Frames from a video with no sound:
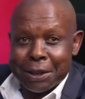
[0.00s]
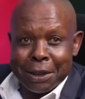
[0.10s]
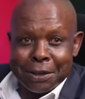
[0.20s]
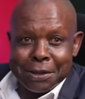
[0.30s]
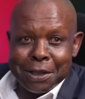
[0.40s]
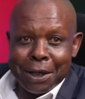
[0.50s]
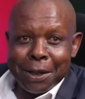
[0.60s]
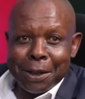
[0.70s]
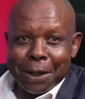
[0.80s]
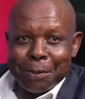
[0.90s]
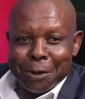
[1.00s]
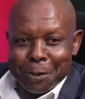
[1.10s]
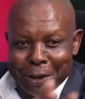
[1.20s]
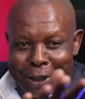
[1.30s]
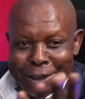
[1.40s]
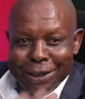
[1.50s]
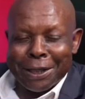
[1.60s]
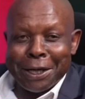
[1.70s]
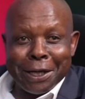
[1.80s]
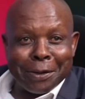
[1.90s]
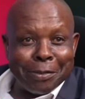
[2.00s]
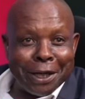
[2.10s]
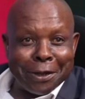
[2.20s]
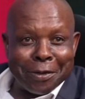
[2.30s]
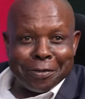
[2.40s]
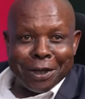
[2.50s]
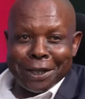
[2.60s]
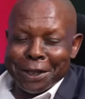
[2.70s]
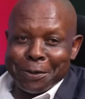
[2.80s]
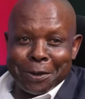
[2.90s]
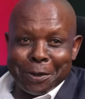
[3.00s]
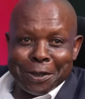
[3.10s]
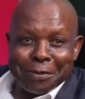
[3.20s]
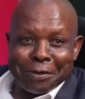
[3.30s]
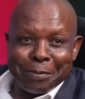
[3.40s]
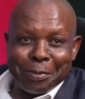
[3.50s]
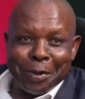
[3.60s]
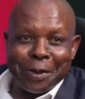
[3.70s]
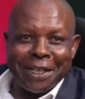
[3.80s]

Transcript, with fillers: years. I'm looking at the young men over there. You are not even born.